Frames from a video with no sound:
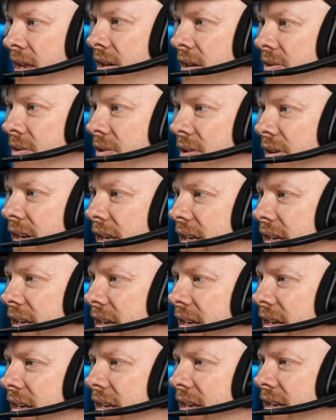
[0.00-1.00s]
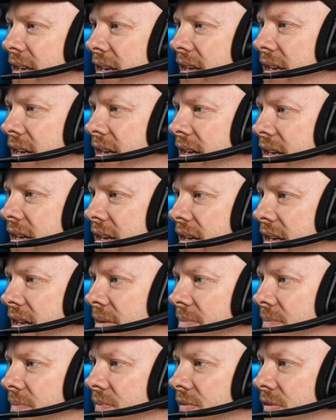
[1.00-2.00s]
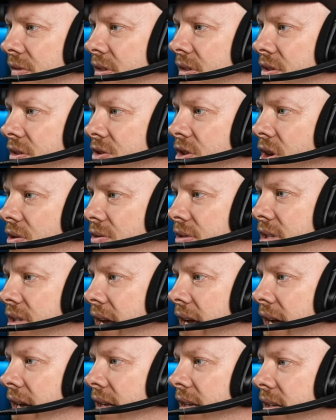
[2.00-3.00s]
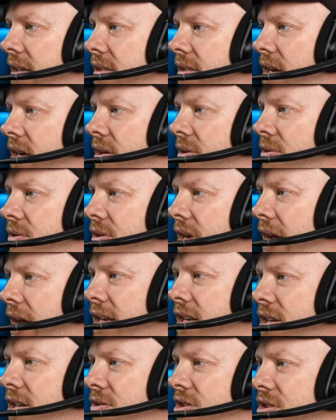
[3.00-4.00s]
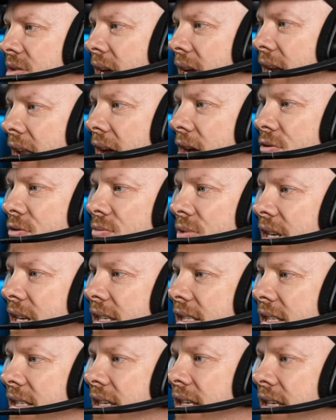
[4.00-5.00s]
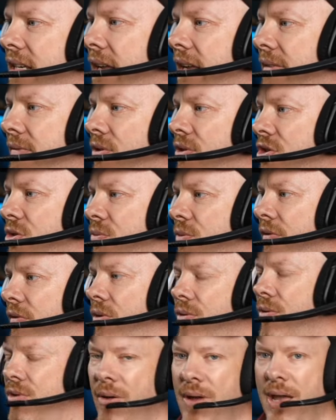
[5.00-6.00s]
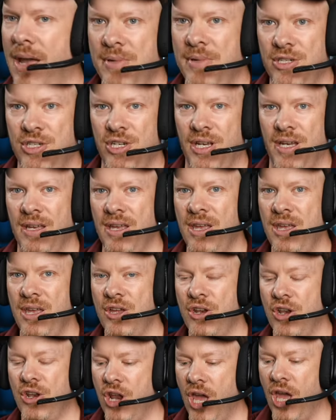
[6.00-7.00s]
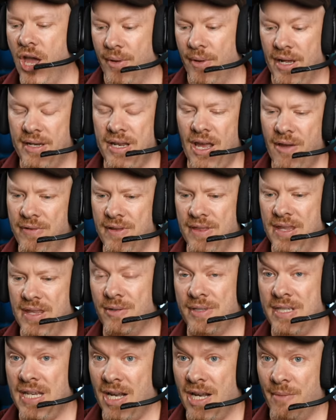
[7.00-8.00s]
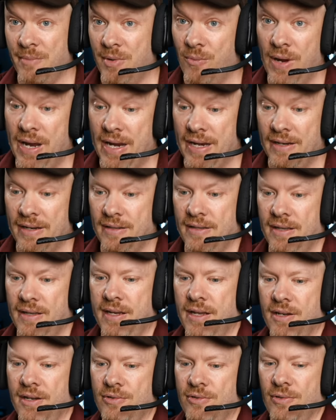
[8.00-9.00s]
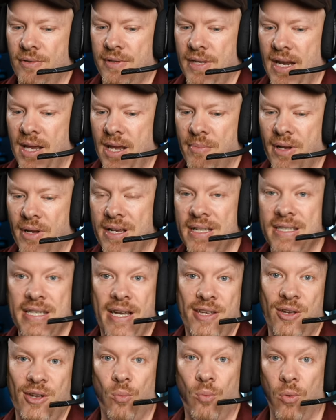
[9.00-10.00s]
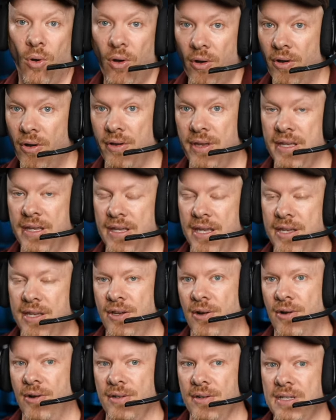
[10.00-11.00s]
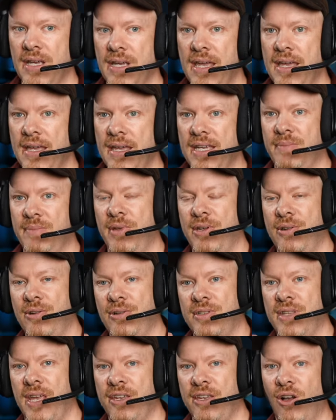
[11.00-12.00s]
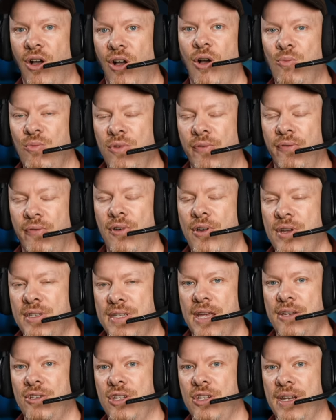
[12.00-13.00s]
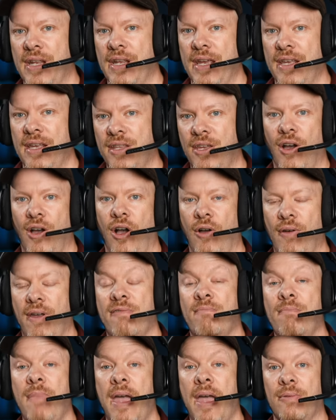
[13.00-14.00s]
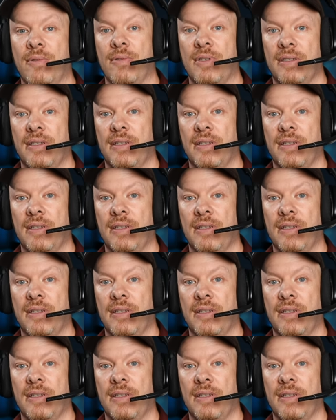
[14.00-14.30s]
Right, um, Zoltan. So, any news about Laowa releasing a version with auto aperture? No, I don't think they'll tell me when they're going to sort that out, but I can tell you why they can't. It's because they can't reverse engineer the RF mount.